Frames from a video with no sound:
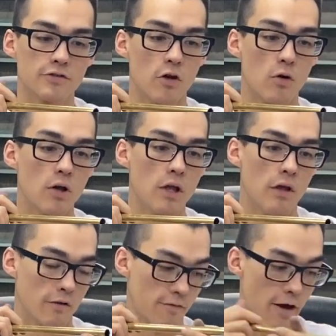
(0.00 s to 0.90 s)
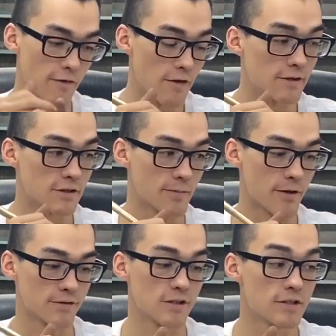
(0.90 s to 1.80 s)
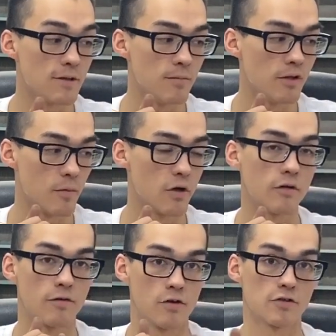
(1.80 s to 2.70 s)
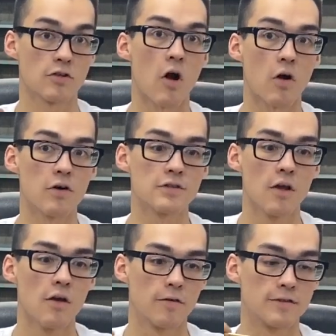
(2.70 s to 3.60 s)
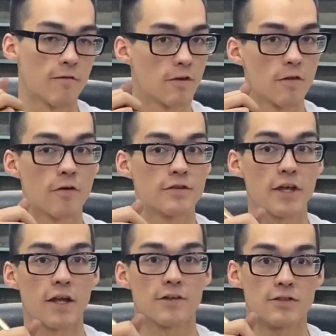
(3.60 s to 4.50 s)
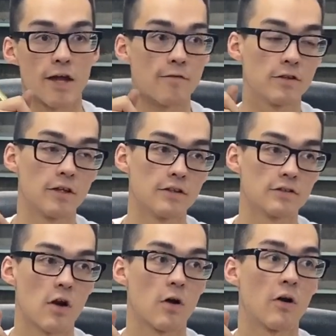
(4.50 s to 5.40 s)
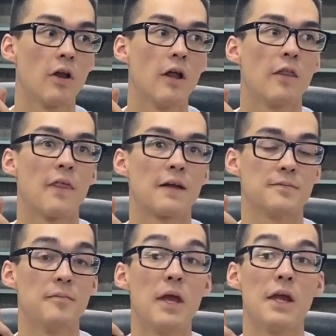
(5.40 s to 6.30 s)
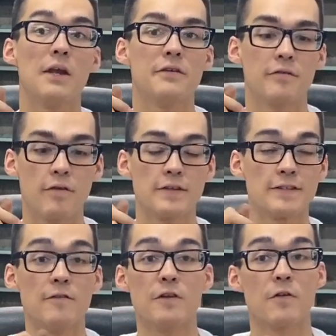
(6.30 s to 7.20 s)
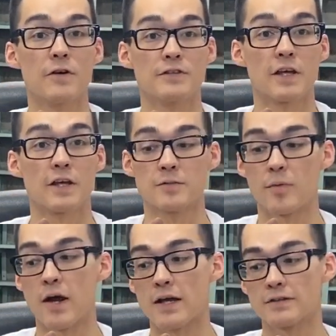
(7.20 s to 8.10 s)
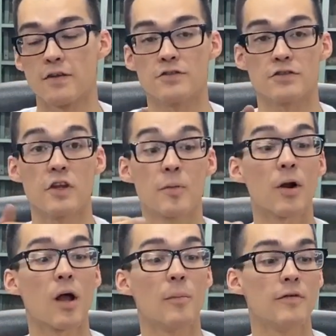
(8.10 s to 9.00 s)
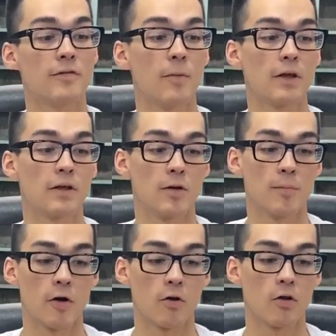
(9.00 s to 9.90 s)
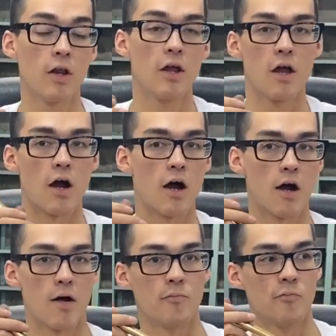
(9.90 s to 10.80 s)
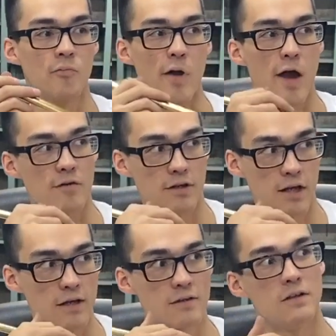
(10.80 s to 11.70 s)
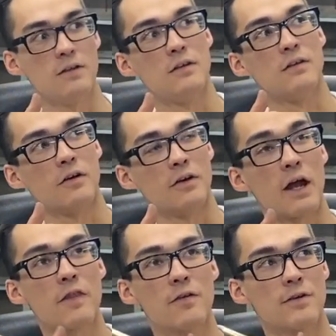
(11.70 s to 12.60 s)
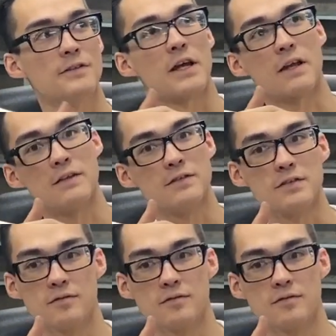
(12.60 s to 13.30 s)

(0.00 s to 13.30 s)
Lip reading: So 5/8 is about 16 millimeter for your scars. For 1732, you have to get a scar that's made to fit 1732 brass. And there's another problem if you're making your barrel have a 19 or 932,